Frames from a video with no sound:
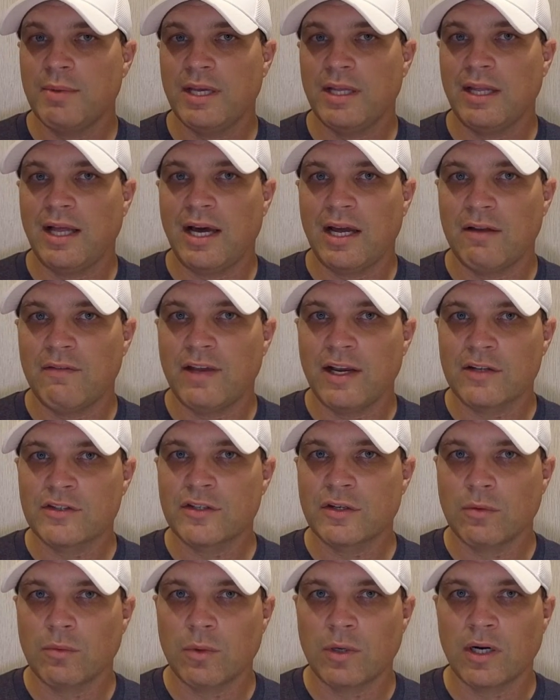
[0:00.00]
be a lot of
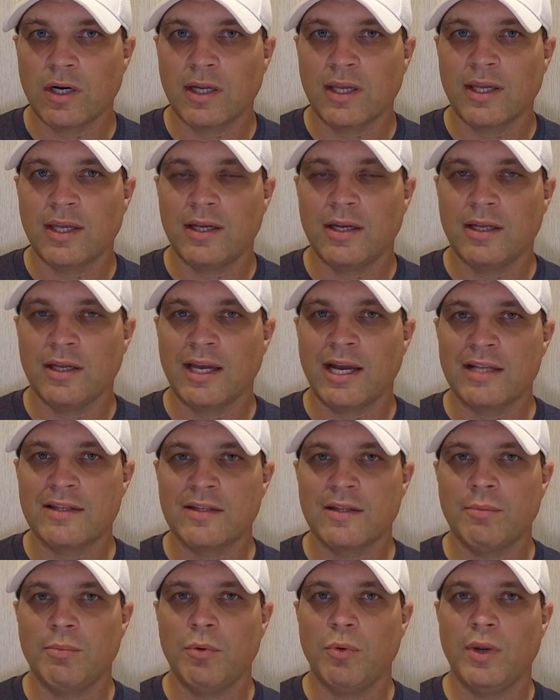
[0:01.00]
extra work, and it got
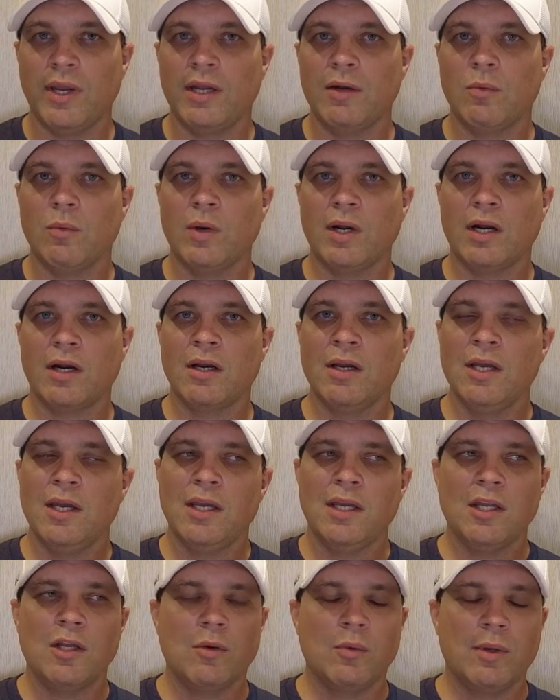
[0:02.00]
to the point where,
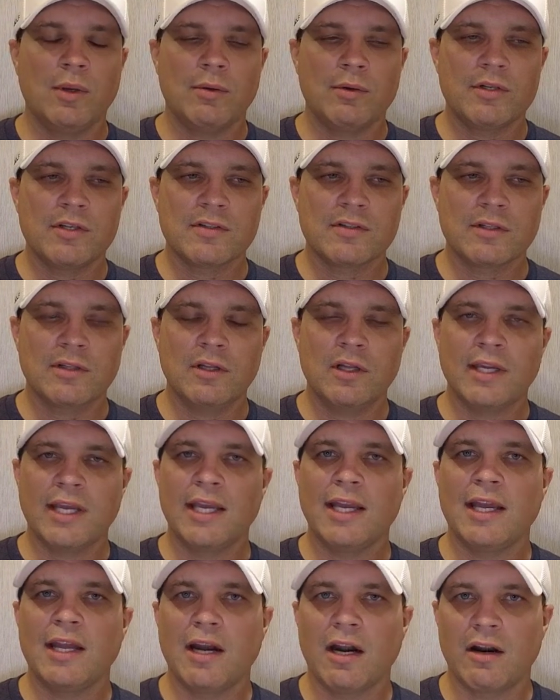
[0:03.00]
you know, we were just
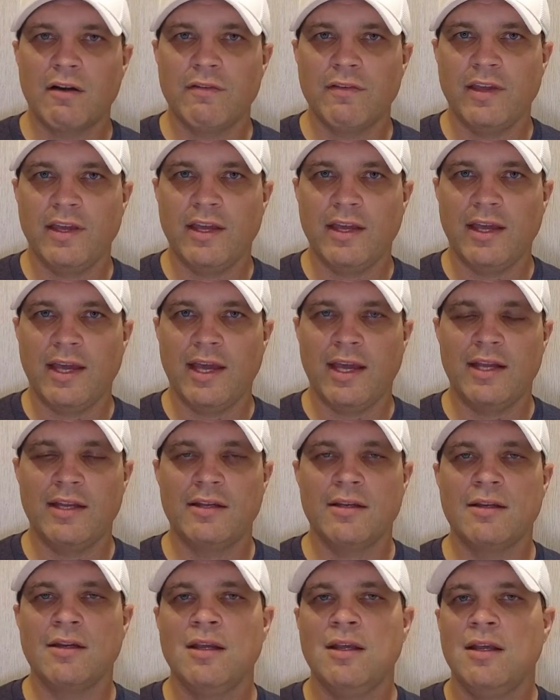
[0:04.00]
looking at RV,
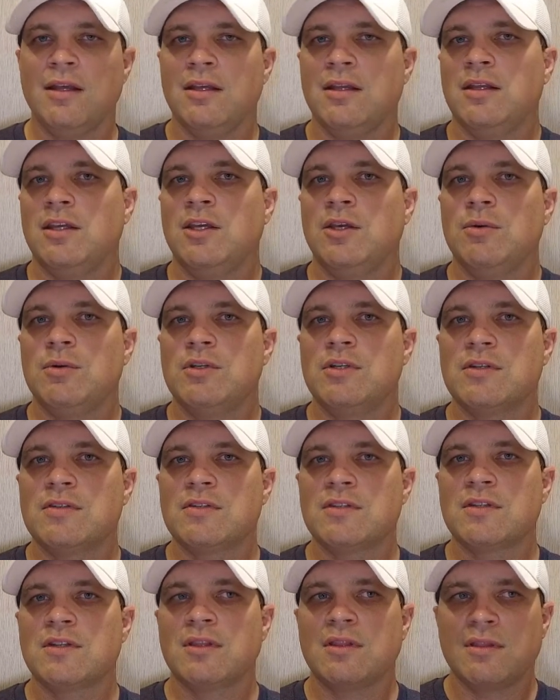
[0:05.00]
and you would
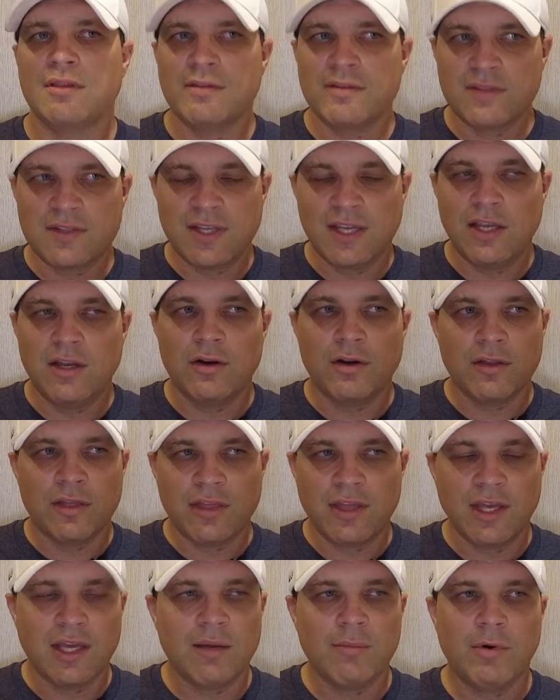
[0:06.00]
just see or
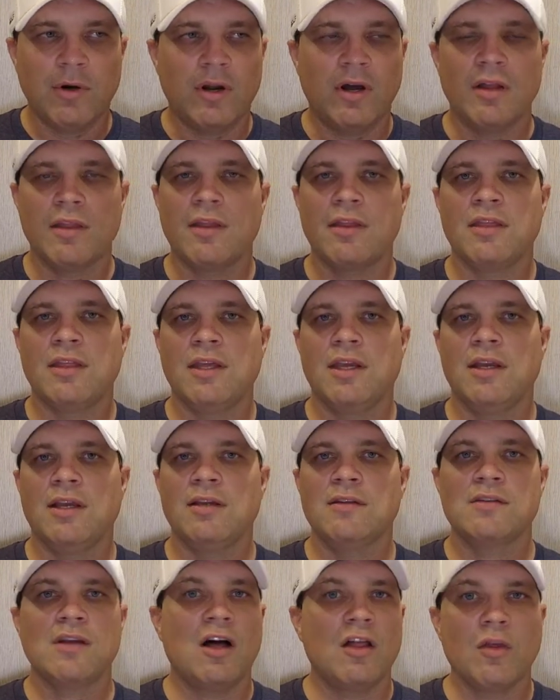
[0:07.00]
think about all the
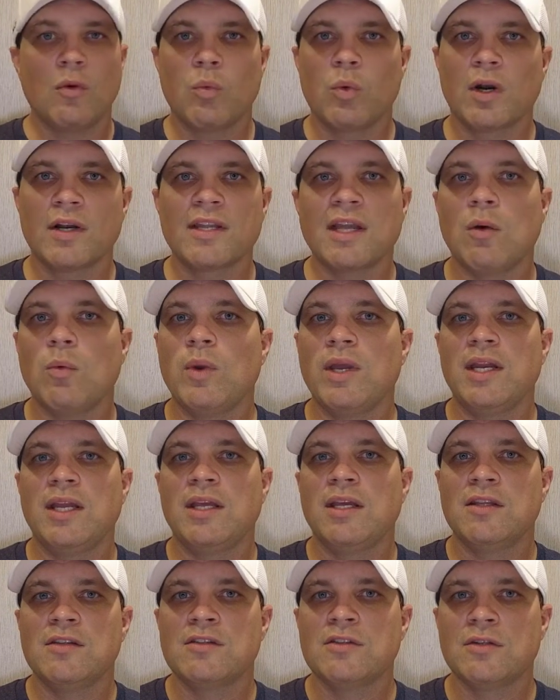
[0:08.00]
things, all the work that went
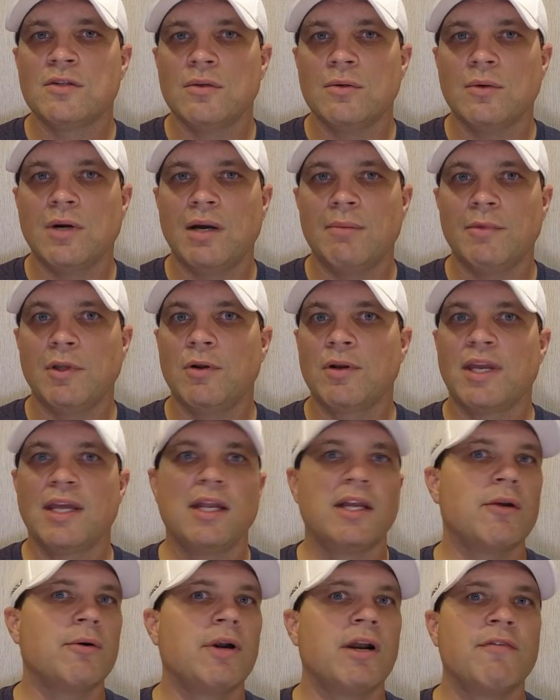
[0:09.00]
into, you know,
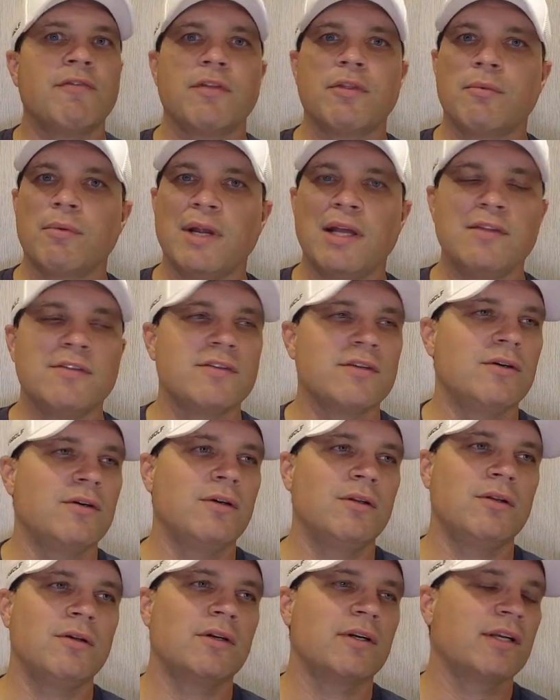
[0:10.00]
getting it ready for the rental
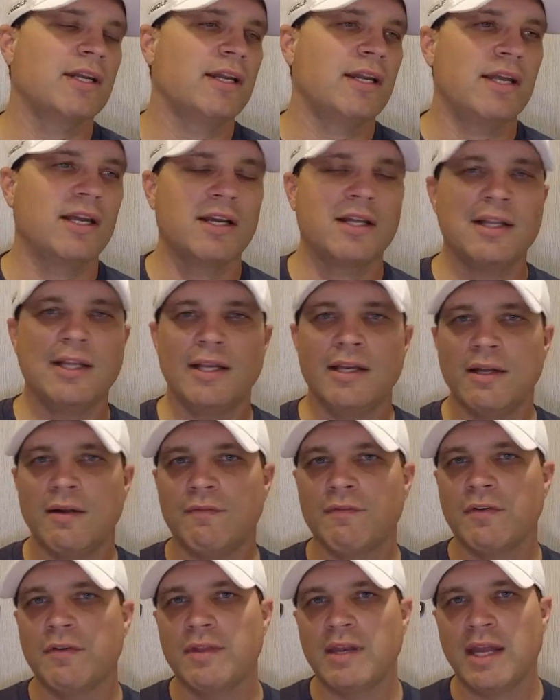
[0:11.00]
or getting it cleaned
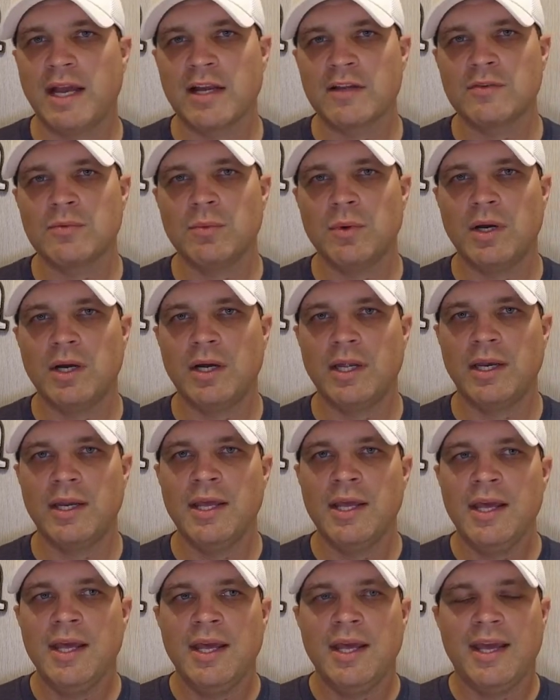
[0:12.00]
up for the next one,
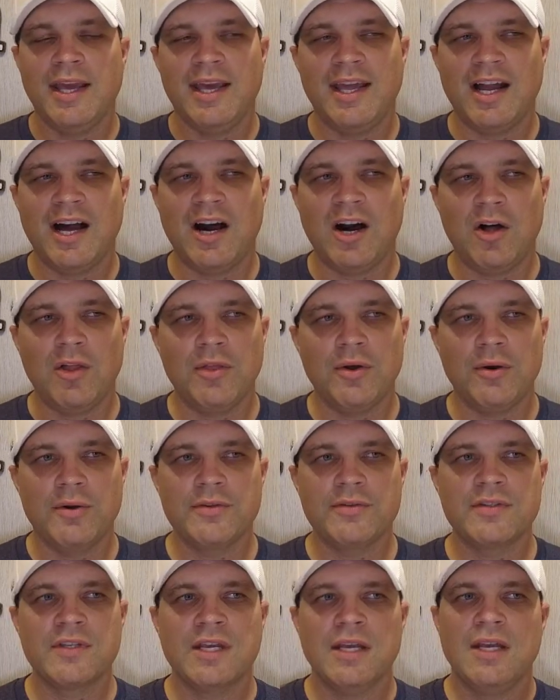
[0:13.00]
and all
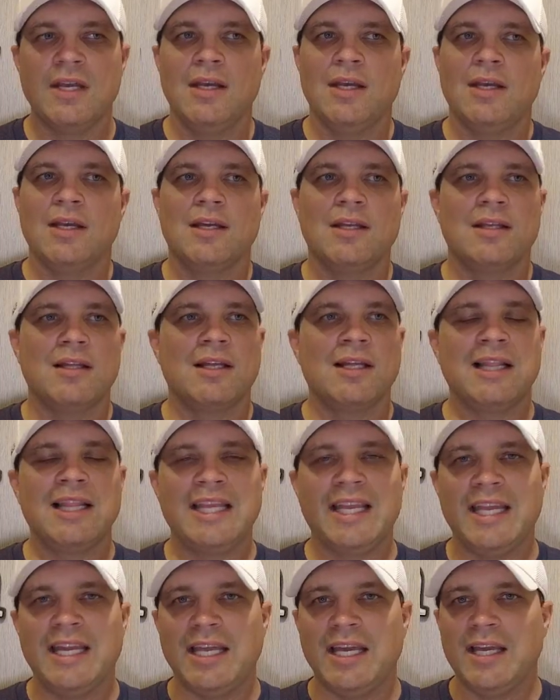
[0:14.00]
those
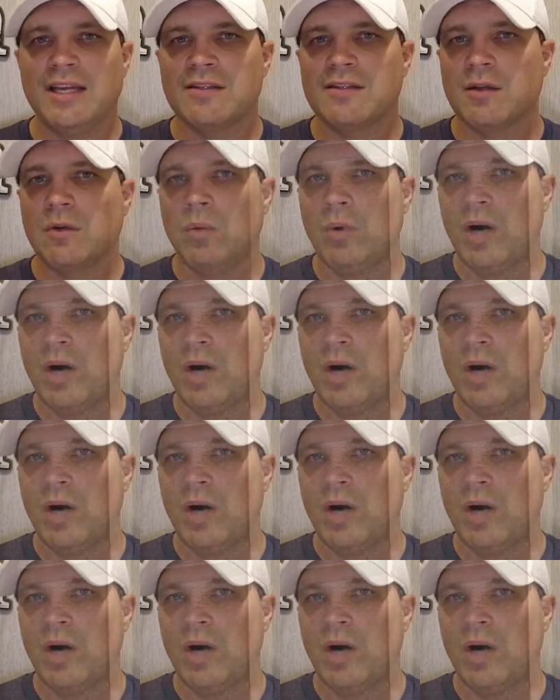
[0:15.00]
cleanings and